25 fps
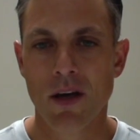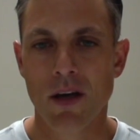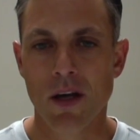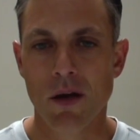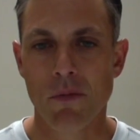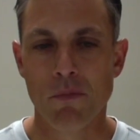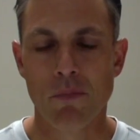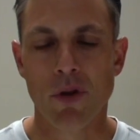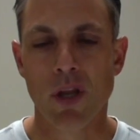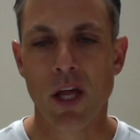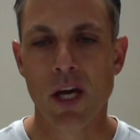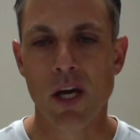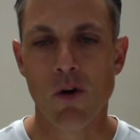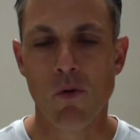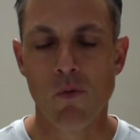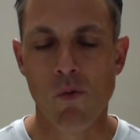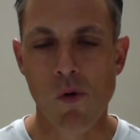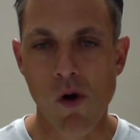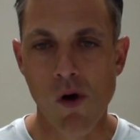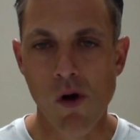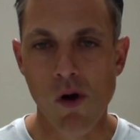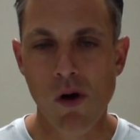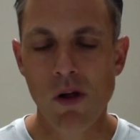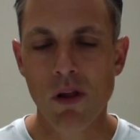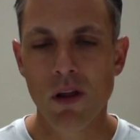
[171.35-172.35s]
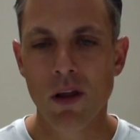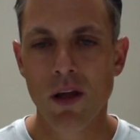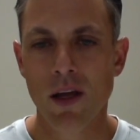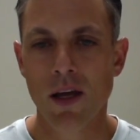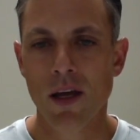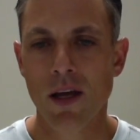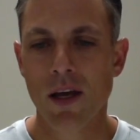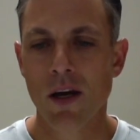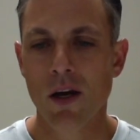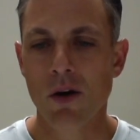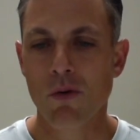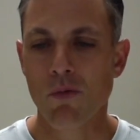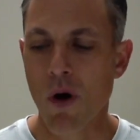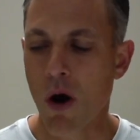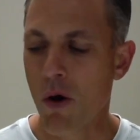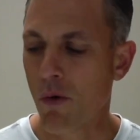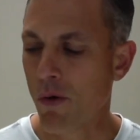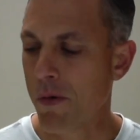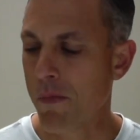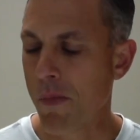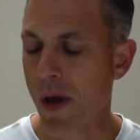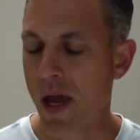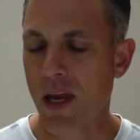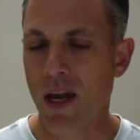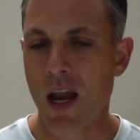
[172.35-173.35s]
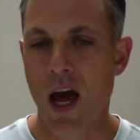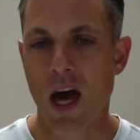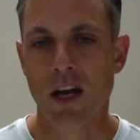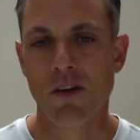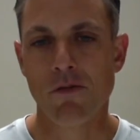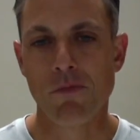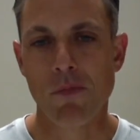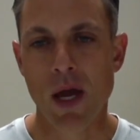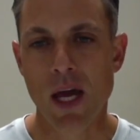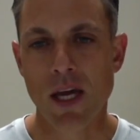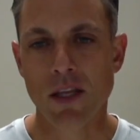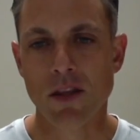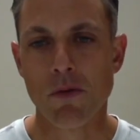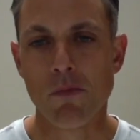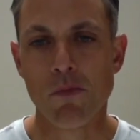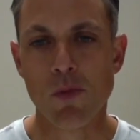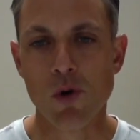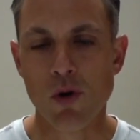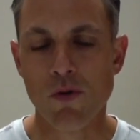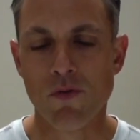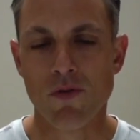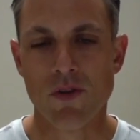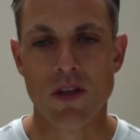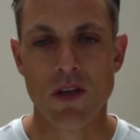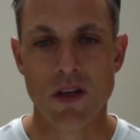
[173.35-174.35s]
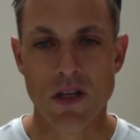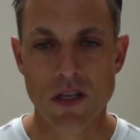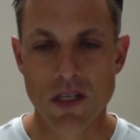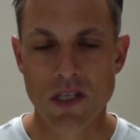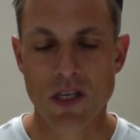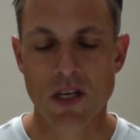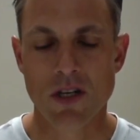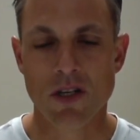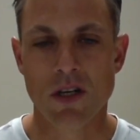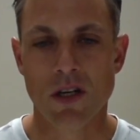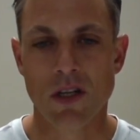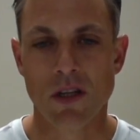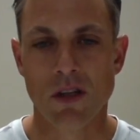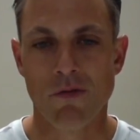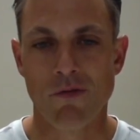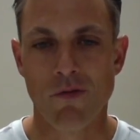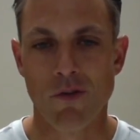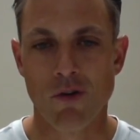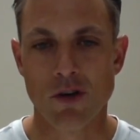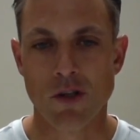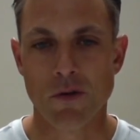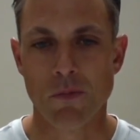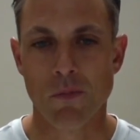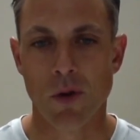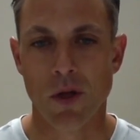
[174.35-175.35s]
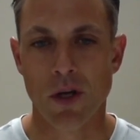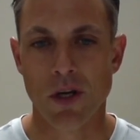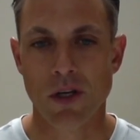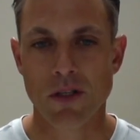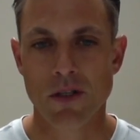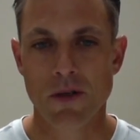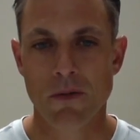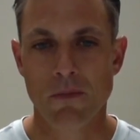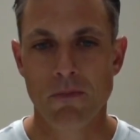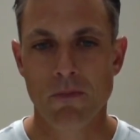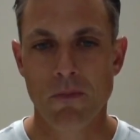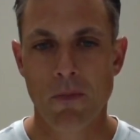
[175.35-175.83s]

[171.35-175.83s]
and play a role, well, we may not have made the move or the decision in the first place.